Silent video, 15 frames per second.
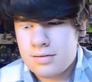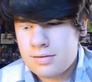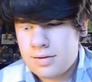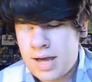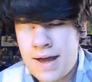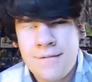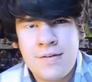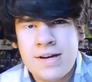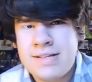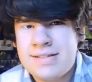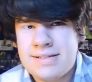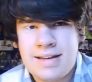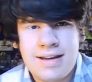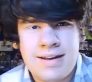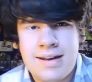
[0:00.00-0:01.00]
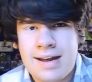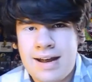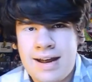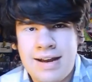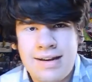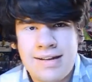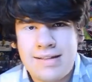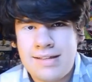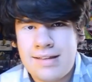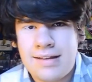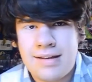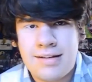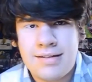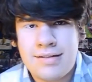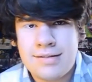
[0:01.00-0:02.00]
Have I said
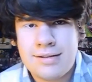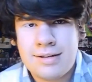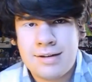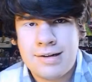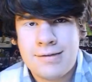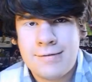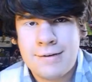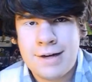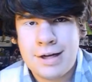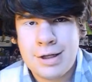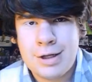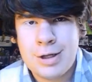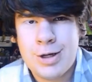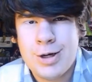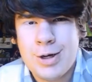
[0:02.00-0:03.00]
anything of value?